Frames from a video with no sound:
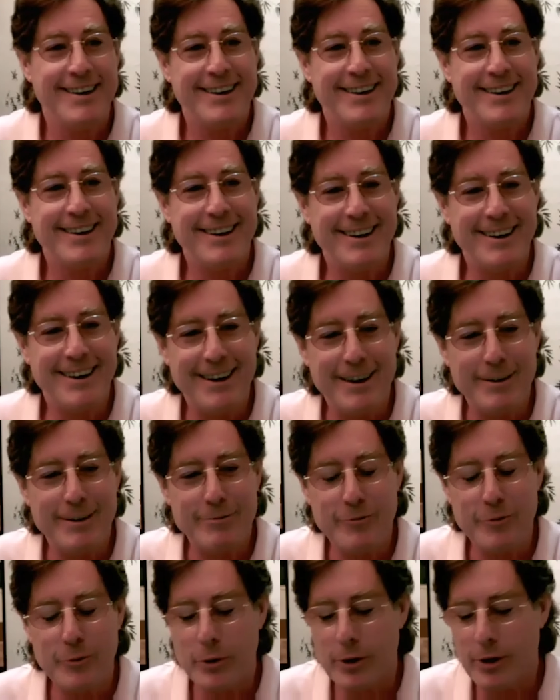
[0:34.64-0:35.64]
Uh,
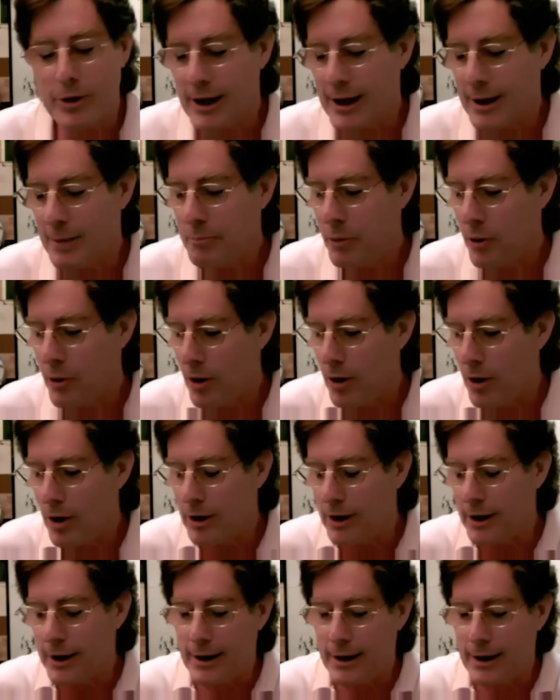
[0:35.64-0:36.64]
for uh,
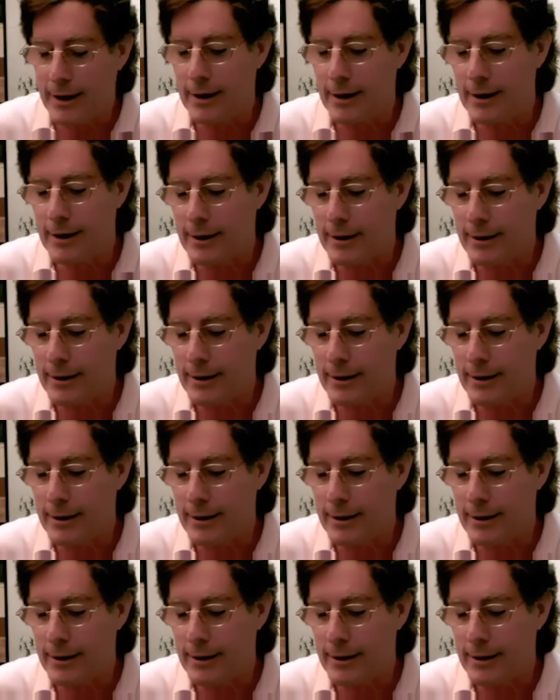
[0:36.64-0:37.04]
Paul, uh,